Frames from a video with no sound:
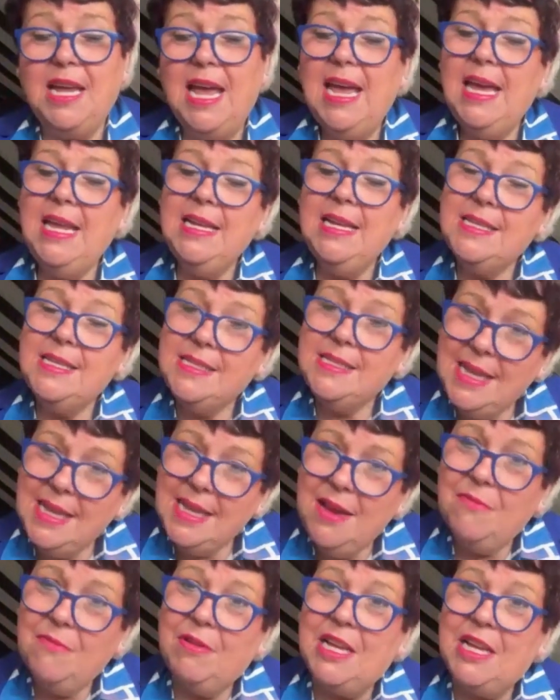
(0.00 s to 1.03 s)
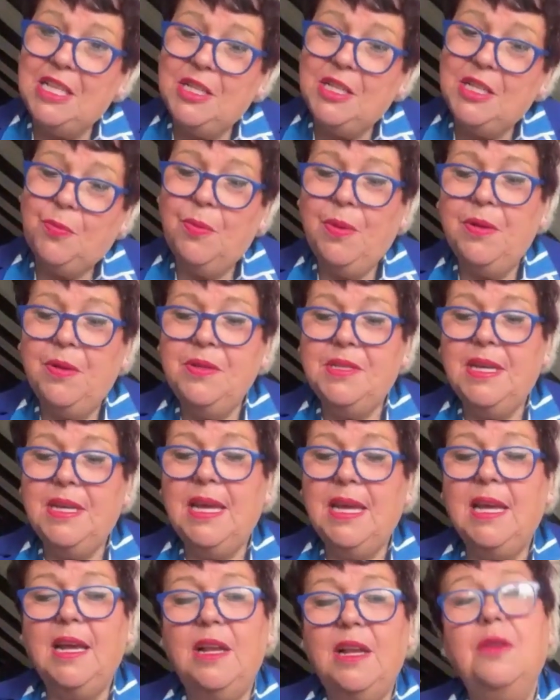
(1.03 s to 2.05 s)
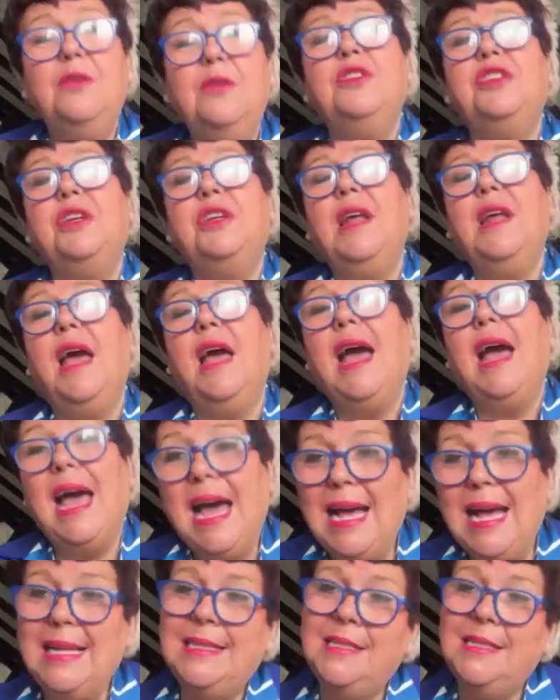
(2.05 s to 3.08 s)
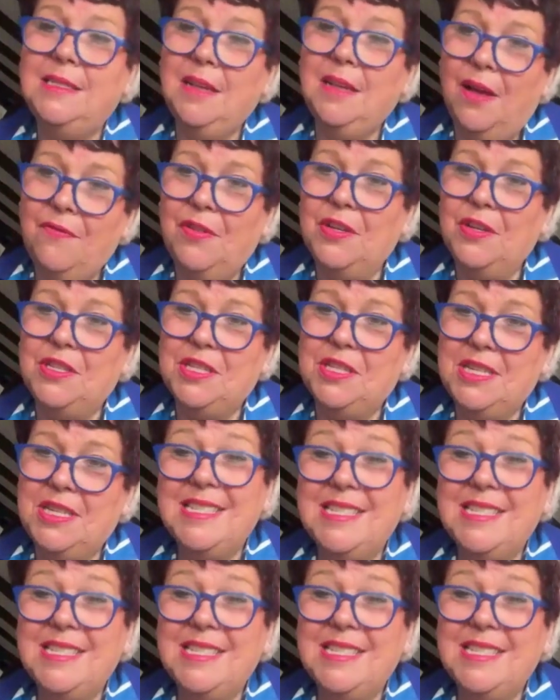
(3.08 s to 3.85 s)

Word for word: in a series promoting inclusion and diversity.